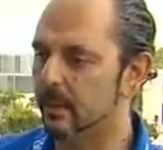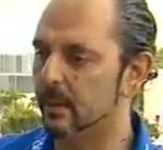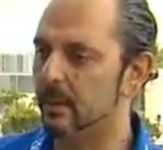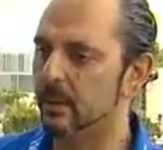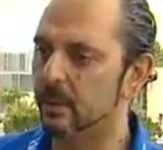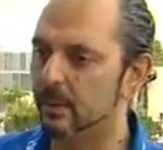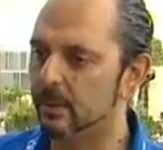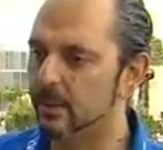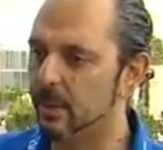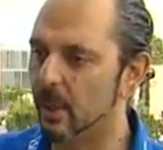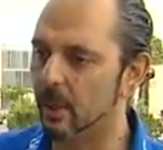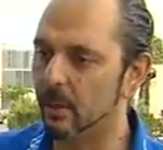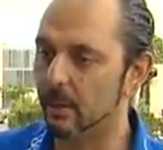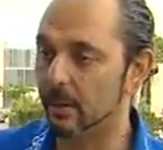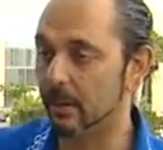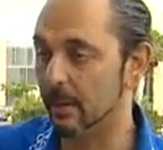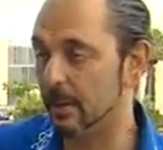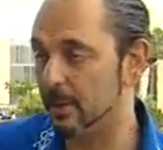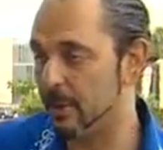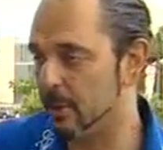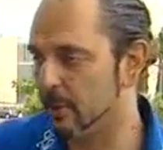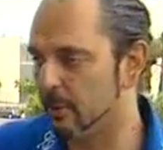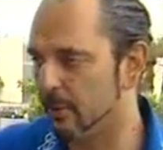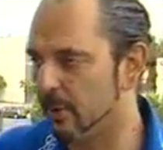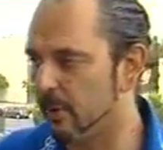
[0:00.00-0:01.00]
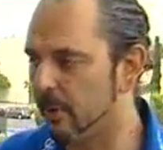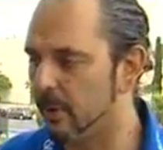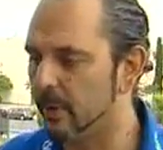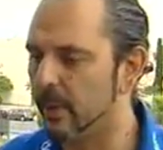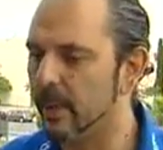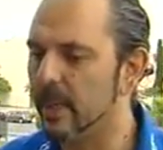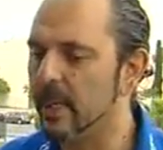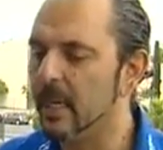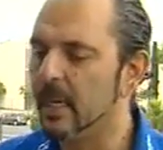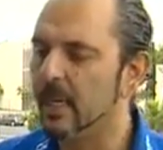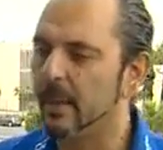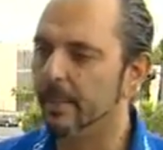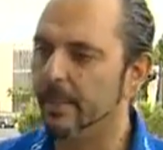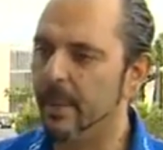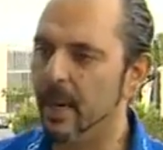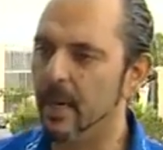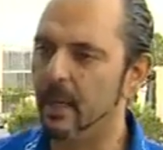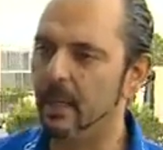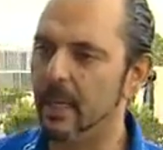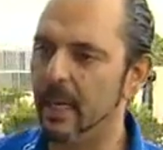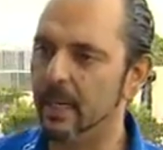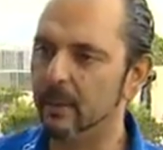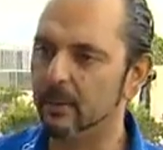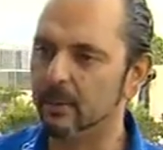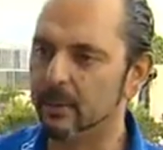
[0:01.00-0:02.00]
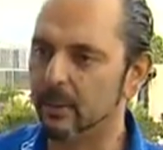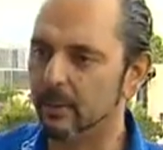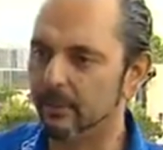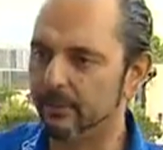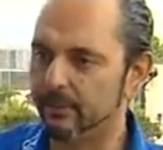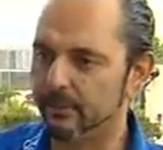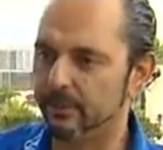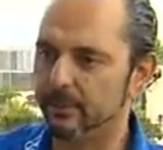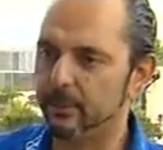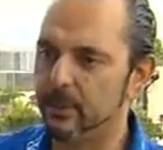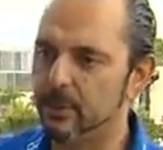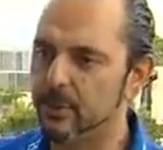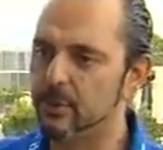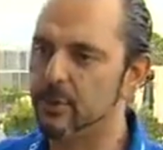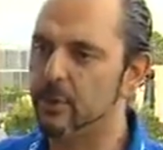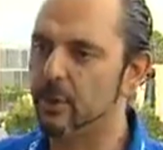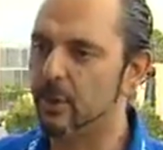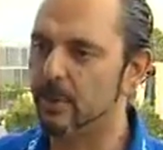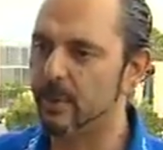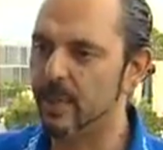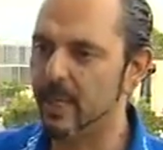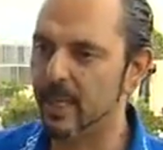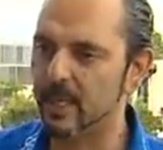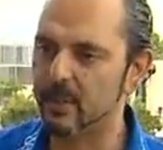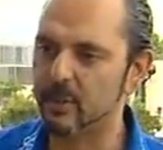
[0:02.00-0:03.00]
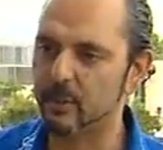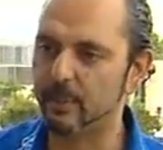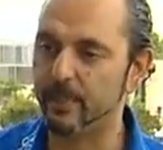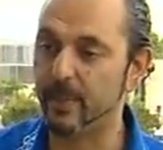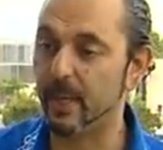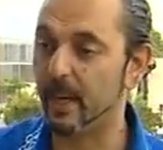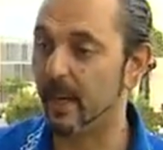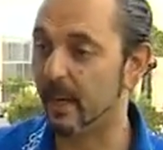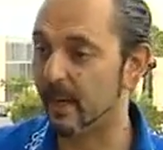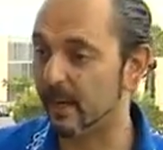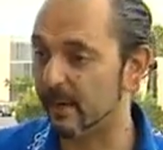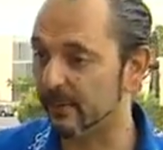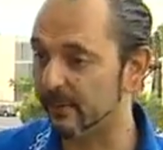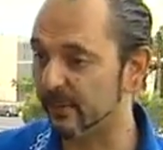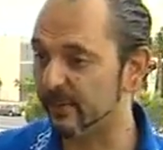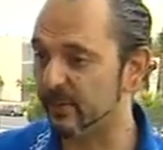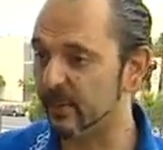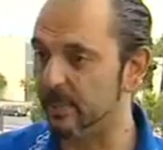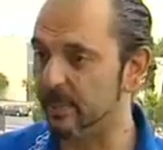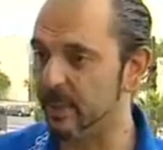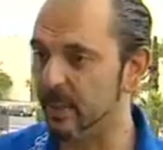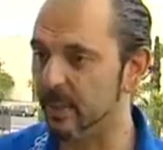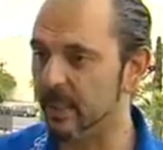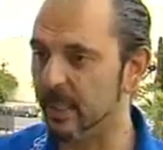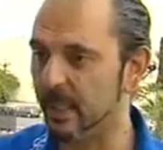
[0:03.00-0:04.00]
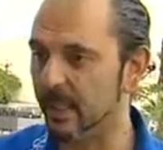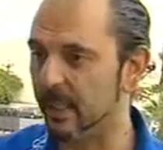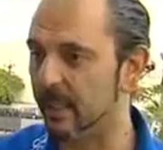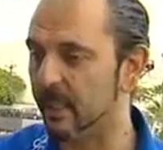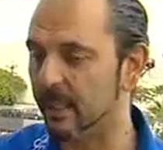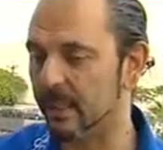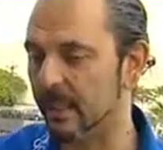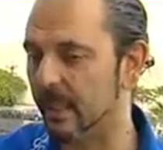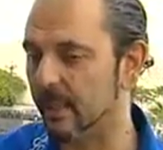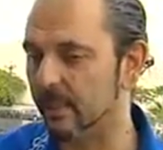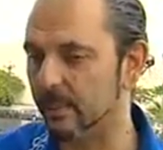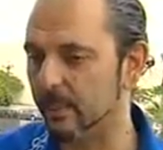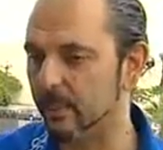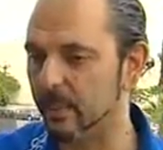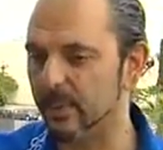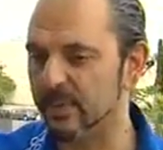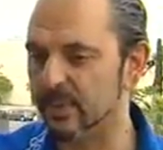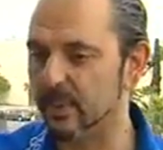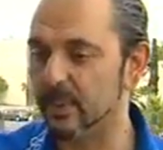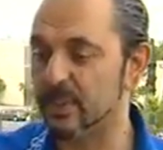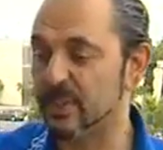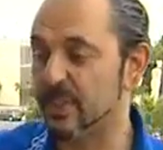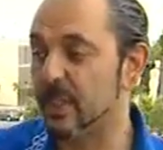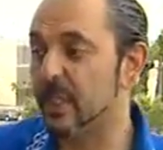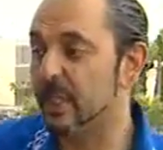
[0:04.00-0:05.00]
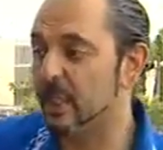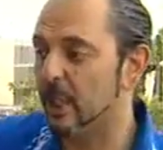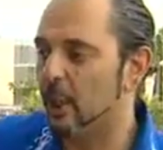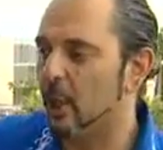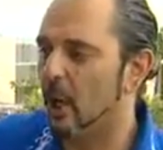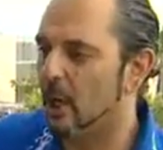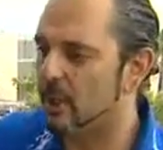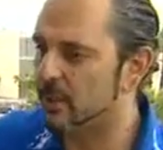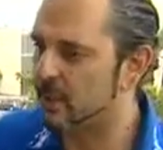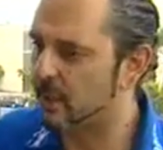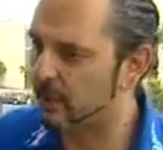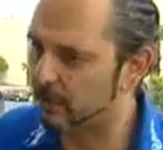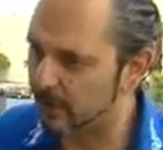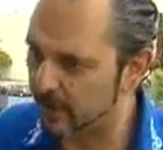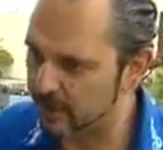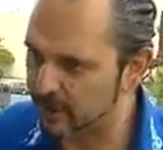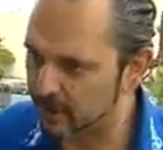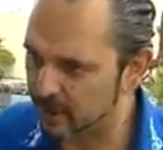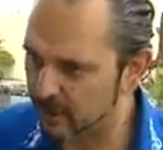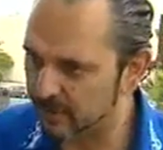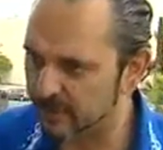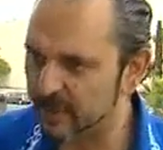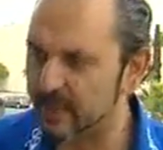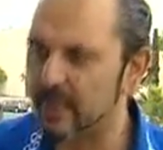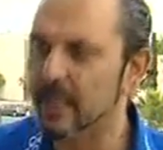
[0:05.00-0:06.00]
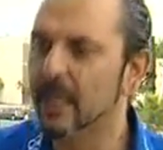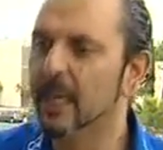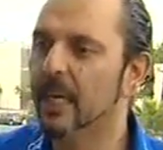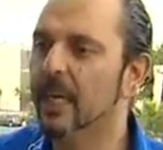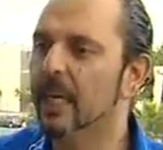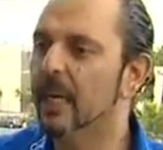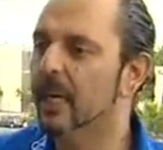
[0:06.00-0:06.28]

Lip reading: euro bailout, of which Germany has to pay 150 billion, and we're seeing the consequences of it.